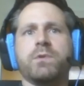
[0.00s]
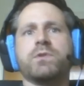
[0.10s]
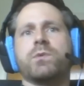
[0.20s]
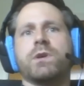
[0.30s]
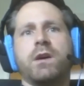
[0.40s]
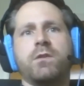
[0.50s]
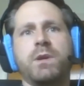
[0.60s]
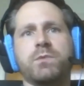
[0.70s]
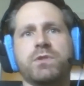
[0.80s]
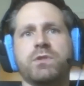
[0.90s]
work, other
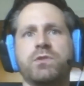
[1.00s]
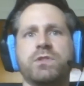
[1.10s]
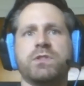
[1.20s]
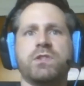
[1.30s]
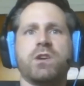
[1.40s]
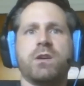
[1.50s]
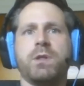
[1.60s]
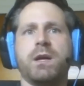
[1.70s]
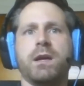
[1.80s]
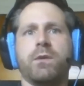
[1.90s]
people's solutions, and you start
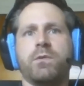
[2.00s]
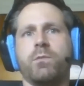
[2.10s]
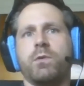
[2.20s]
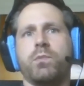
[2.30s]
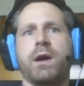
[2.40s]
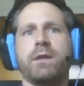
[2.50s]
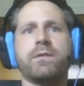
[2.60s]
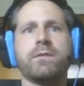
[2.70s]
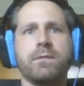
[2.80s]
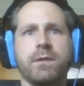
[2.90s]
applying it with more
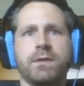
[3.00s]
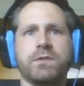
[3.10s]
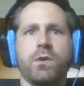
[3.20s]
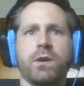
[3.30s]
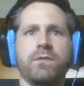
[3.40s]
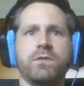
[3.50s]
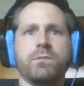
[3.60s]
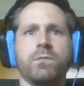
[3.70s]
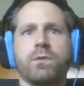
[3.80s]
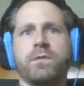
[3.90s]
breadth. And so it gives you
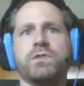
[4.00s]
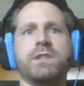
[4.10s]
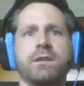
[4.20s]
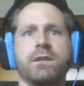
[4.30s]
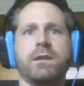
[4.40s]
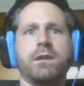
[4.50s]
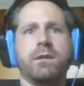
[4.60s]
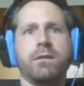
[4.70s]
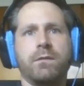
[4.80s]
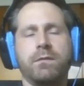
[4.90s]
more versatility
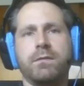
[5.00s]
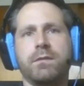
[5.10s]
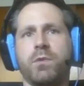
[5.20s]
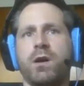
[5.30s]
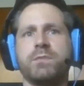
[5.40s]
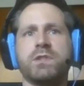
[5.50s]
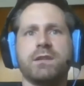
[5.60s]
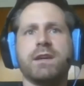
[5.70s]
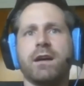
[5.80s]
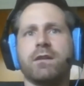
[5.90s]
in the problems you
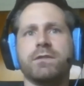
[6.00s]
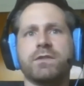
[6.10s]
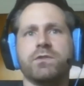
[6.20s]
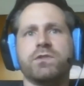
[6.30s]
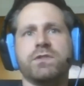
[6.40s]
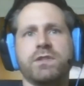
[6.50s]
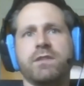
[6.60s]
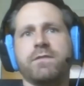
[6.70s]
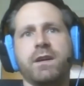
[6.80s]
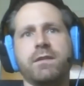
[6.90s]
can tackle and solutions you
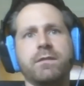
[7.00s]
can find.